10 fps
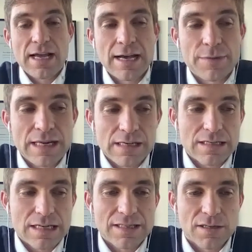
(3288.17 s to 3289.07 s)
and
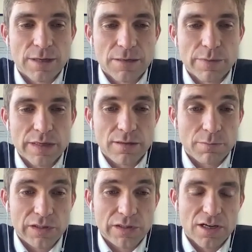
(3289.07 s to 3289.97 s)
excited about
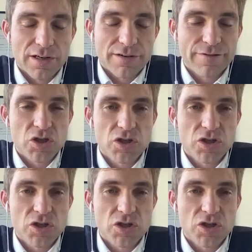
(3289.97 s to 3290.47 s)
building out our Finch